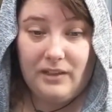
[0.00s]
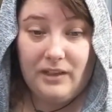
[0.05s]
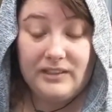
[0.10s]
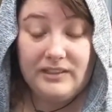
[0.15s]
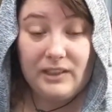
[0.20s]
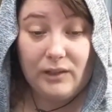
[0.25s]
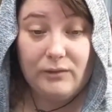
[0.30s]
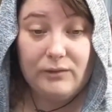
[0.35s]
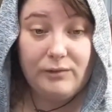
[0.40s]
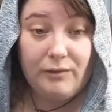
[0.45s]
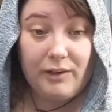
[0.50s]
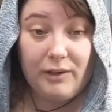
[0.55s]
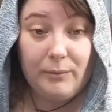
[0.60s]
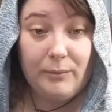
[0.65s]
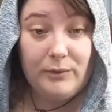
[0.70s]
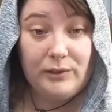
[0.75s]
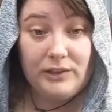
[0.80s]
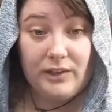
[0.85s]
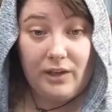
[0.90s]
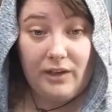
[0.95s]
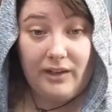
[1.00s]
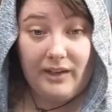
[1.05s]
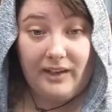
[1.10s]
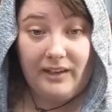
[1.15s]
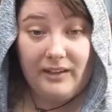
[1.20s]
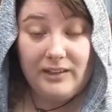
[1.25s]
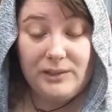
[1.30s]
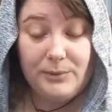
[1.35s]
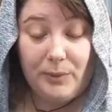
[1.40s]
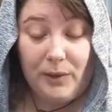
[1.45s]
self-development
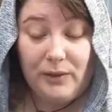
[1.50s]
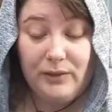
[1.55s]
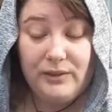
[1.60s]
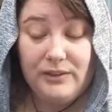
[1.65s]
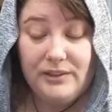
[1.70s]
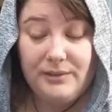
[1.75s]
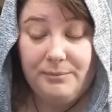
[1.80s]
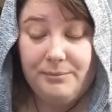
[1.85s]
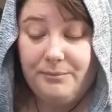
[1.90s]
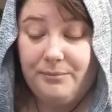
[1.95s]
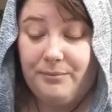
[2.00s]
journey, I suppose.